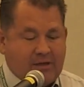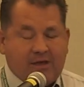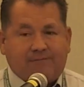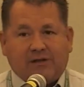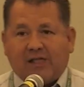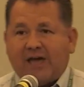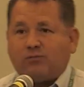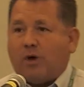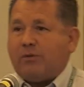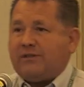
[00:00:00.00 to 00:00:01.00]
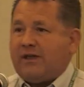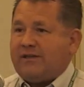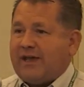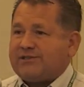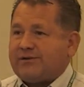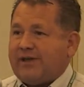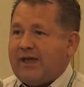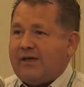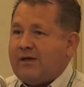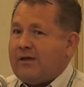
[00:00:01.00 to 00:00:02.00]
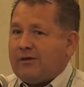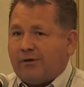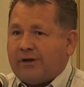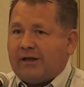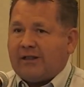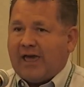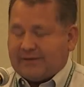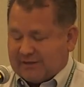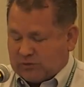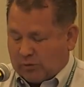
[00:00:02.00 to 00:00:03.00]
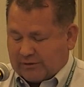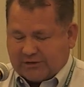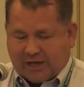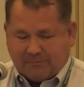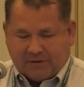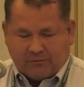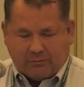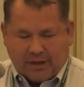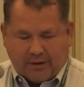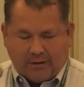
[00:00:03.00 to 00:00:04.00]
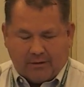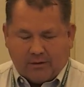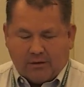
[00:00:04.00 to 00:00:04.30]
If you like what we did yesterday, you're going to like this workshop even better.